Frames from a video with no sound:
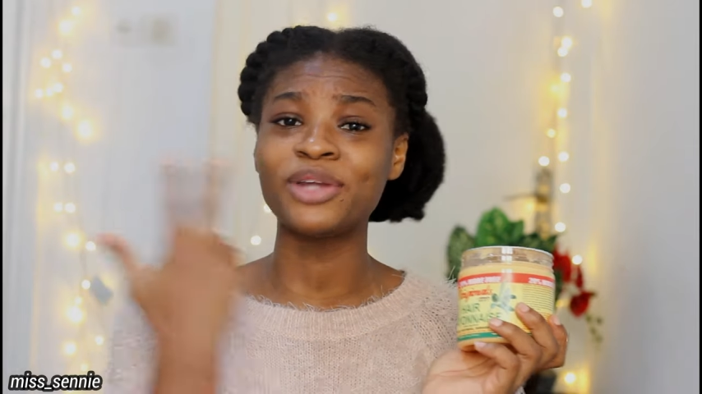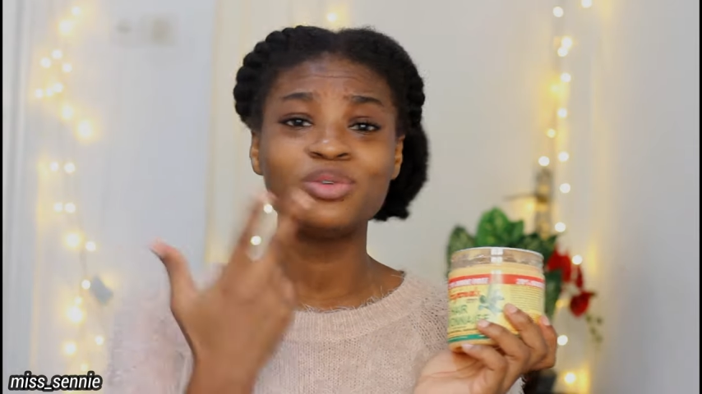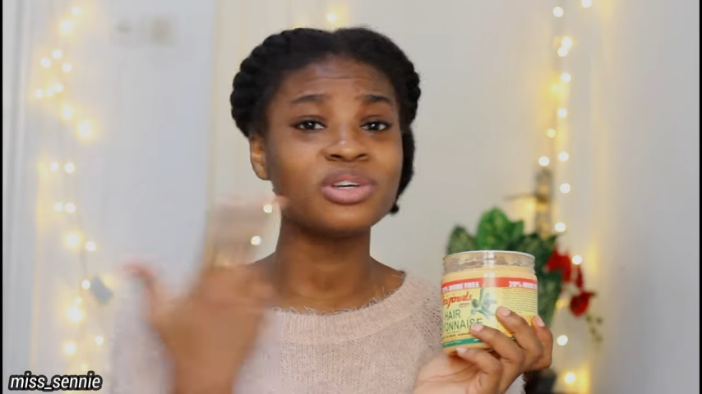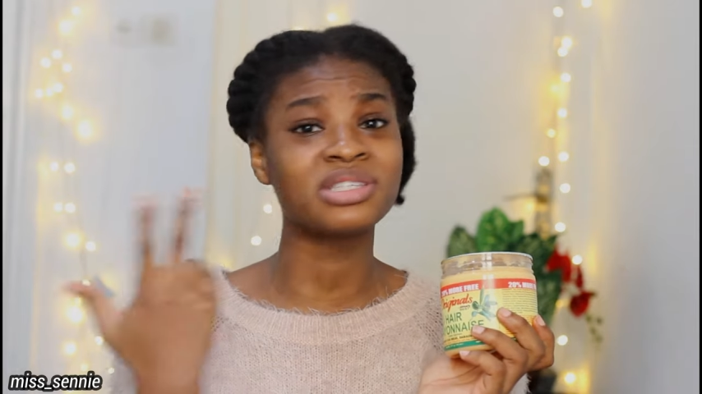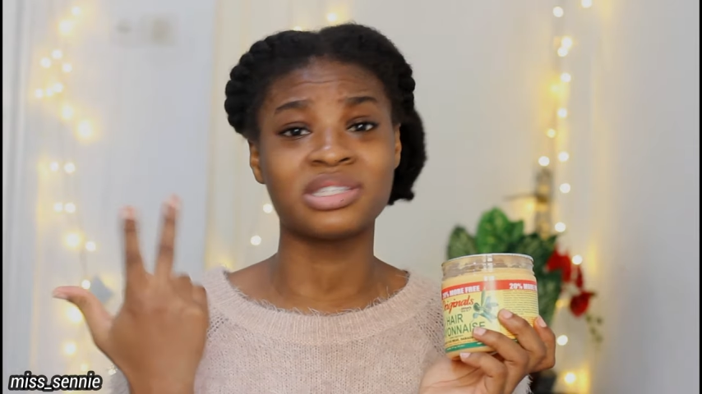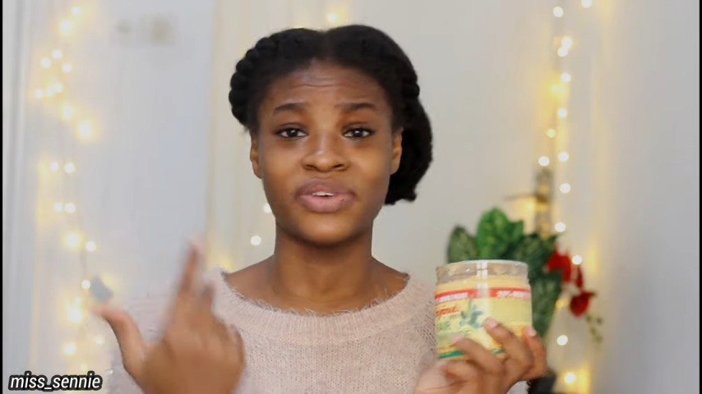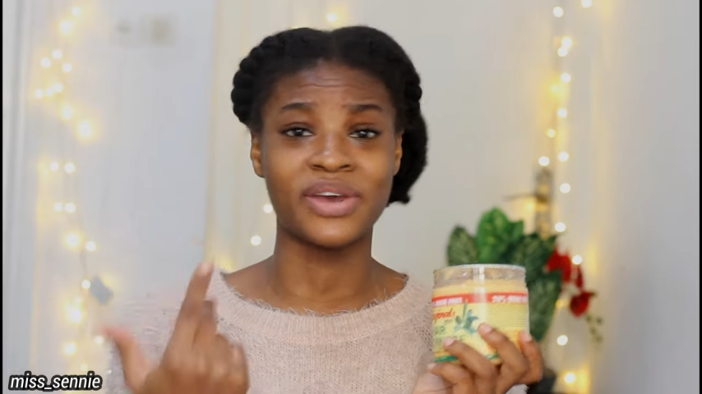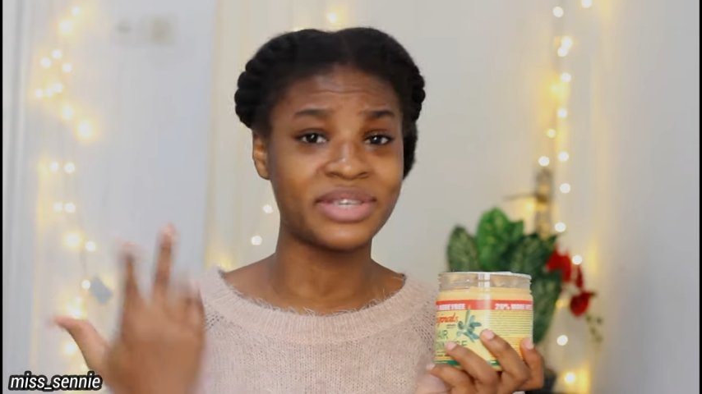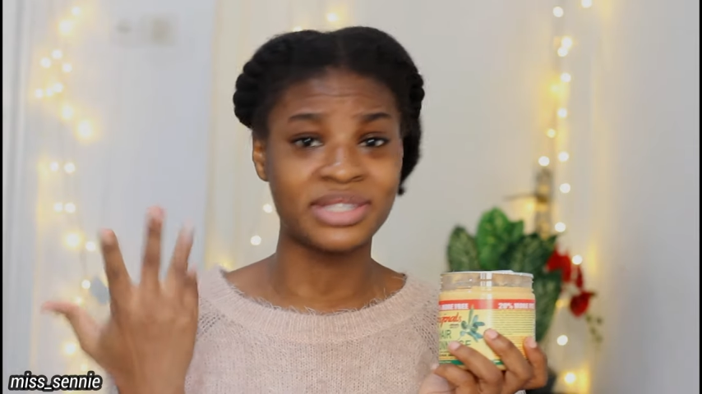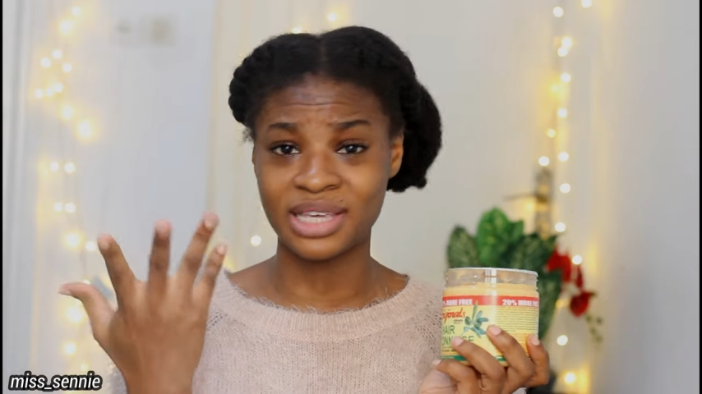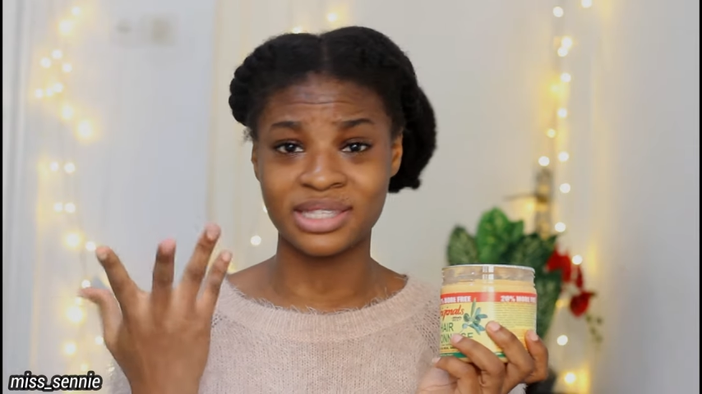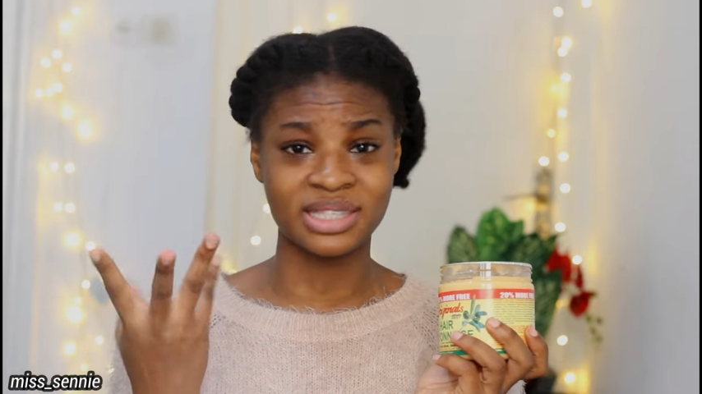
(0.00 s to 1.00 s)
nose is very
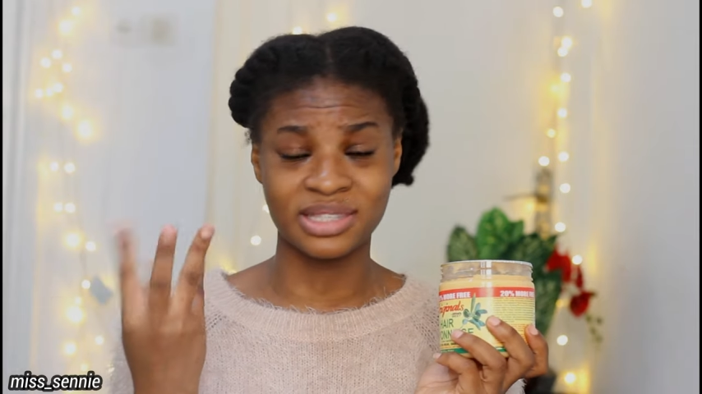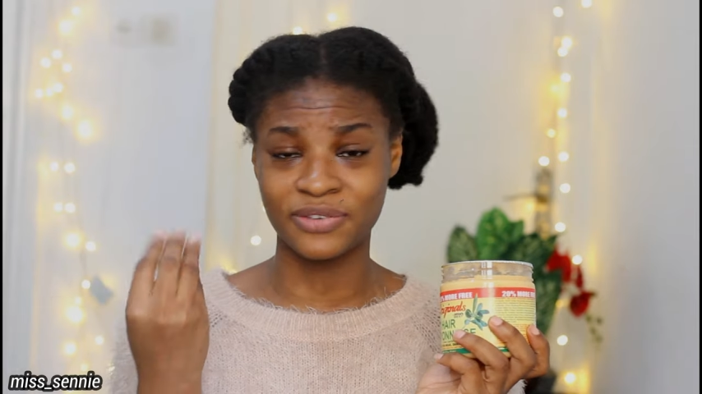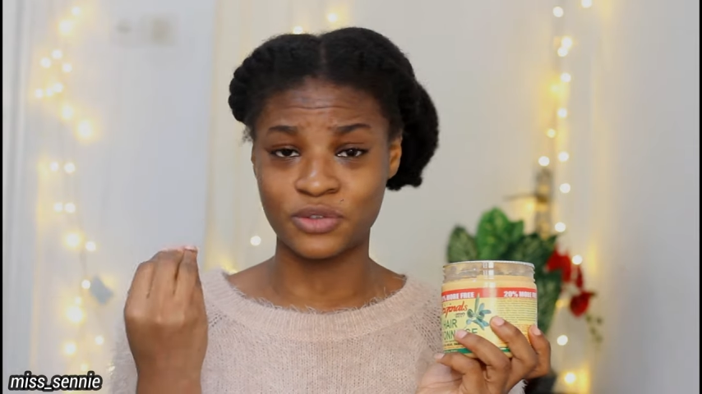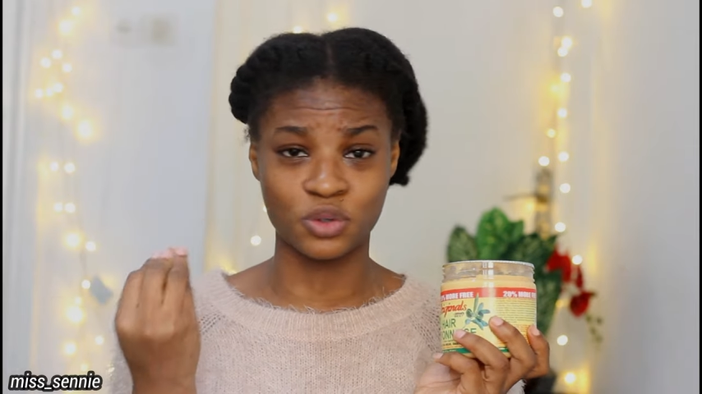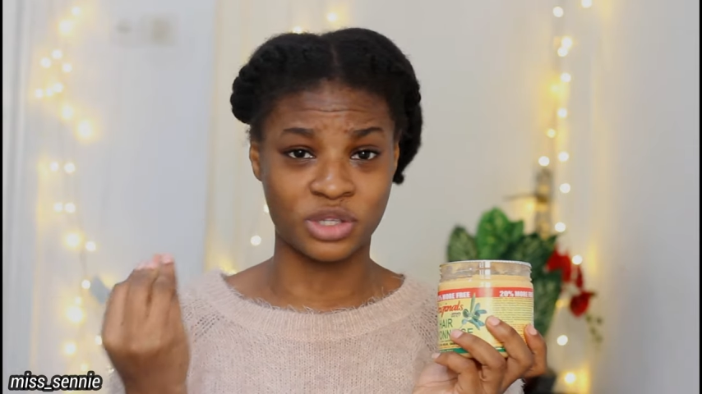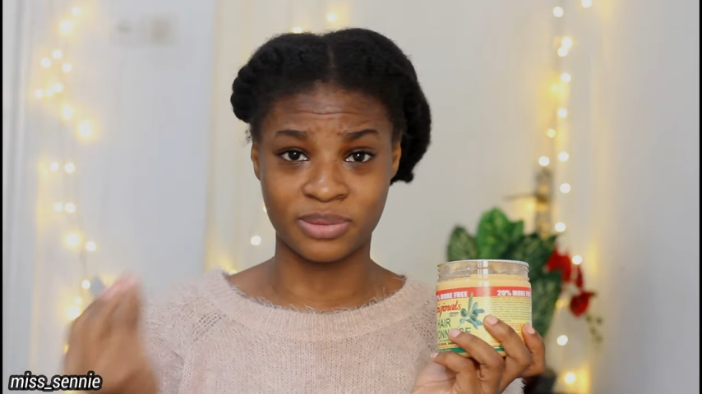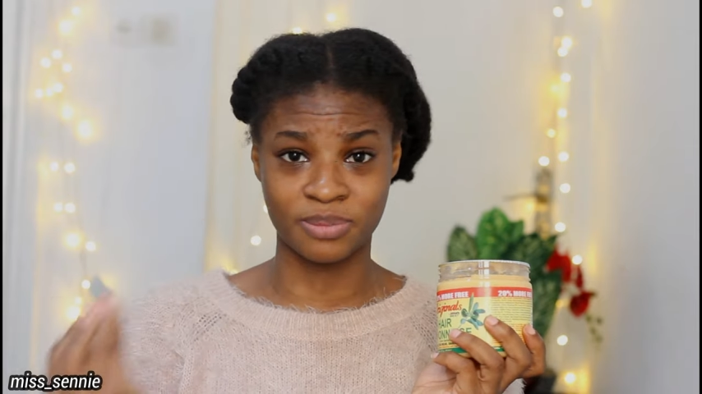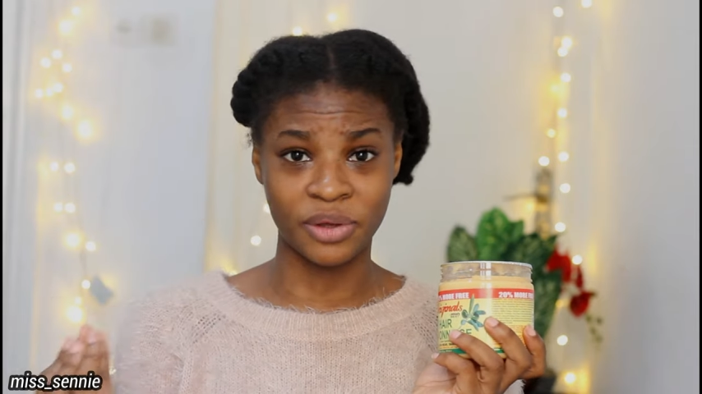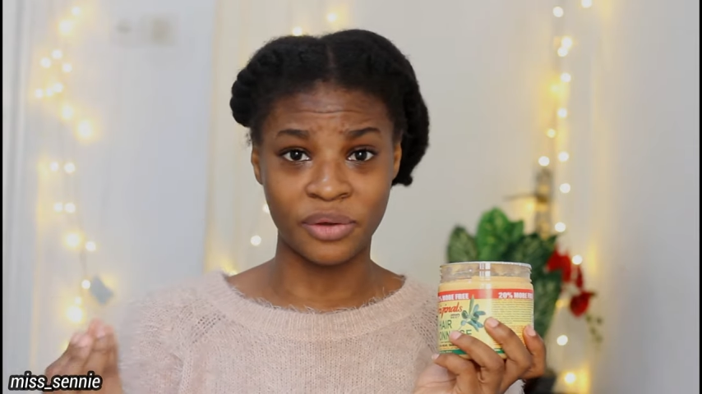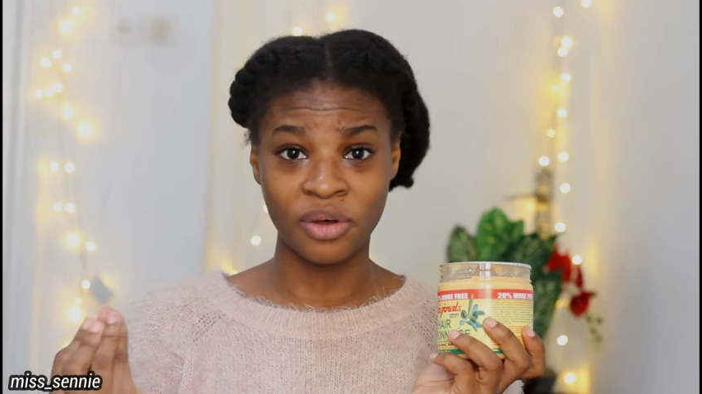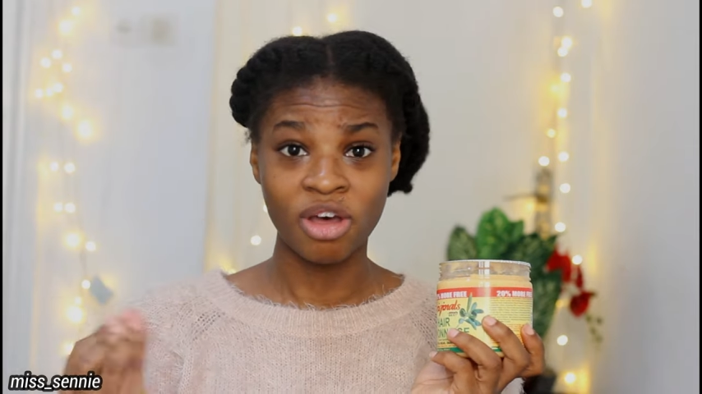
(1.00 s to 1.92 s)
sensitive to smell